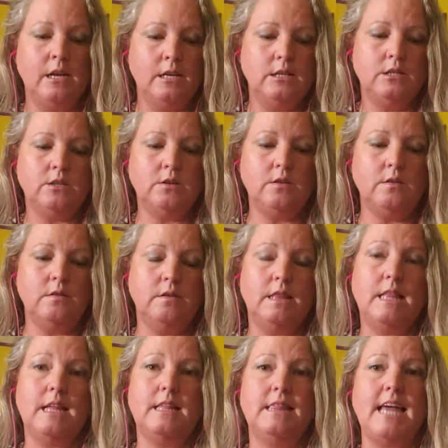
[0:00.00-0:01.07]
So
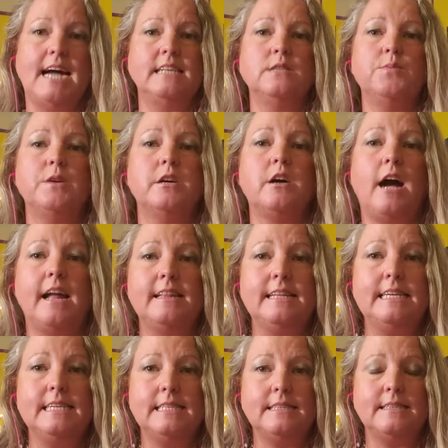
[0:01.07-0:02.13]
that's where God
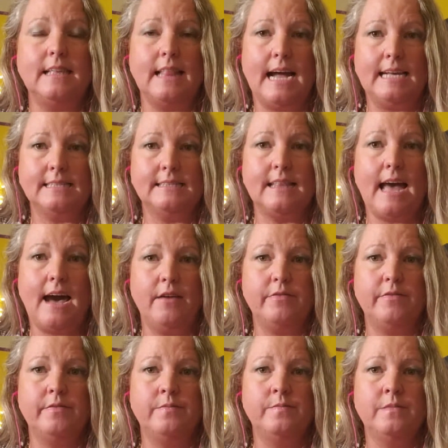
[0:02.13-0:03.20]
gets the last laugh,
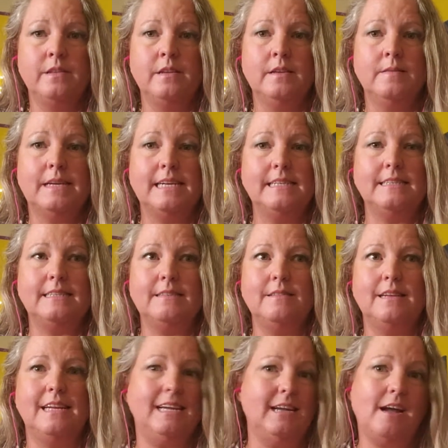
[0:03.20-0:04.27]
because
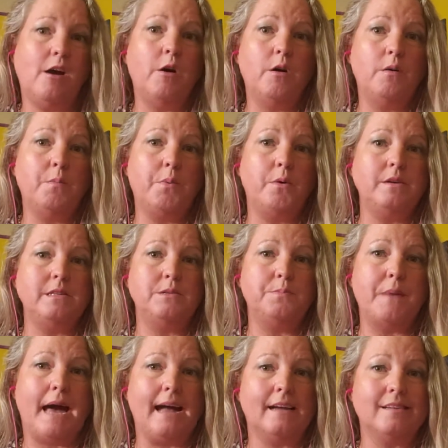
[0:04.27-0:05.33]
it all points
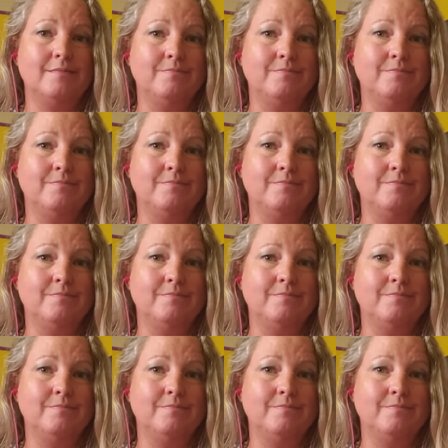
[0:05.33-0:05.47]
back